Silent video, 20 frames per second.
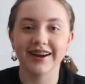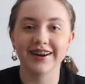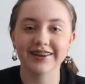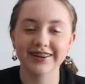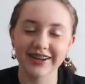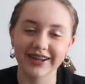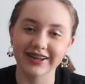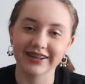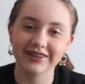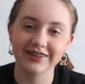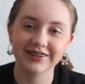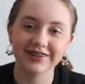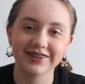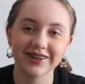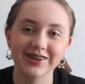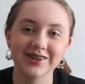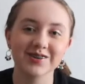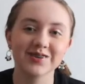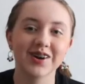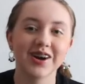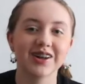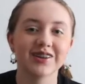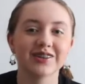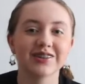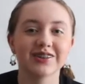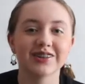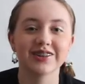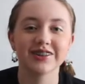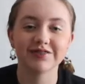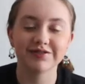Okay, so
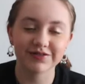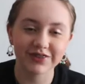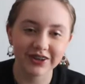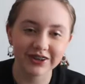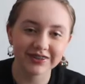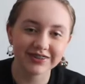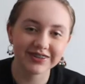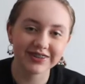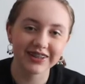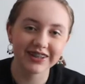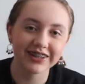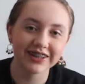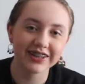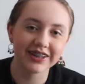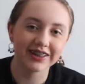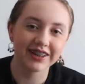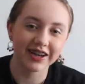the first thing